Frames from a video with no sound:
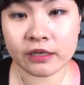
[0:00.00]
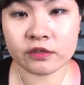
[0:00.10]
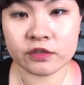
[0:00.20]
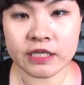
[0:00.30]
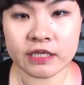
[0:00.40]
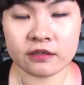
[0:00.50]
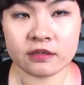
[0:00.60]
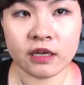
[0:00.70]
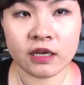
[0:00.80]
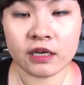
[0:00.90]

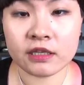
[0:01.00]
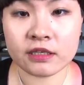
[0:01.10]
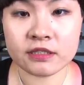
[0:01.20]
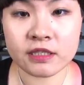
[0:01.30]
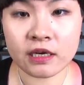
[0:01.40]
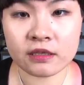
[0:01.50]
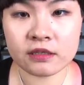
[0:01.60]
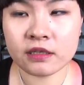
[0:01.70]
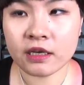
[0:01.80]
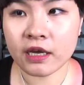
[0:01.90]
underneath the
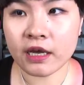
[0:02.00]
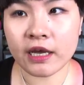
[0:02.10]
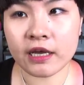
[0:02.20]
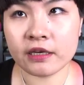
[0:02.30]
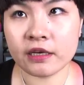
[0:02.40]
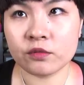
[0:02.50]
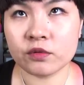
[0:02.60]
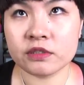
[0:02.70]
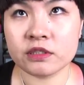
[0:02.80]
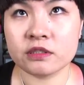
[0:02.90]
sun, and it
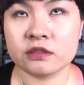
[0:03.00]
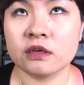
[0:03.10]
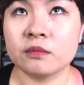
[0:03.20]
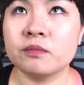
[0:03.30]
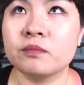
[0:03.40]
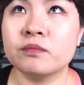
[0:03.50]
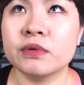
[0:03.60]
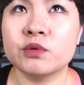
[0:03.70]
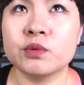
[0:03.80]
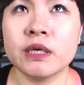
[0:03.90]
was uh,
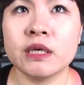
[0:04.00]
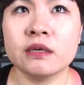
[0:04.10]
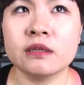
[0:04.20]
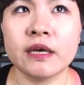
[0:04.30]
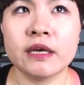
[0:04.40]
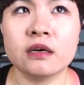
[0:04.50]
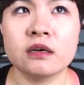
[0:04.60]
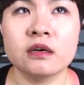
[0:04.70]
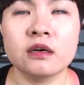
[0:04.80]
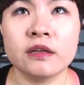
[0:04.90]
between like
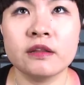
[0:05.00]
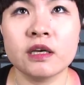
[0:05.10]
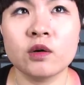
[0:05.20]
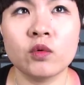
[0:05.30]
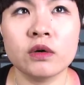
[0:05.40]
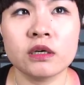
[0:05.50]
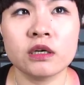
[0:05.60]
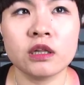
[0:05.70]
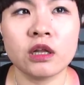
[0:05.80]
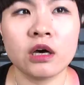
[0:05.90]
I think one
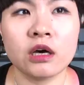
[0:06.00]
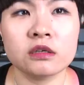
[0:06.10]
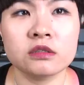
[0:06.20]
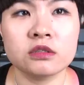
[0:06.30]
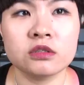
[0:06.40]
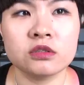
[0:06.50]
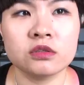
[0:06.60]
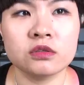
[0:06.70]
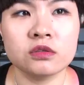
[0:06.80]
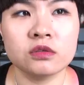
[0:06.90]
o'clock
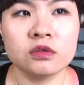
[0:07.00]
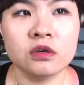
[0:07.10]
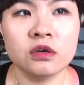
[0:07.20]
to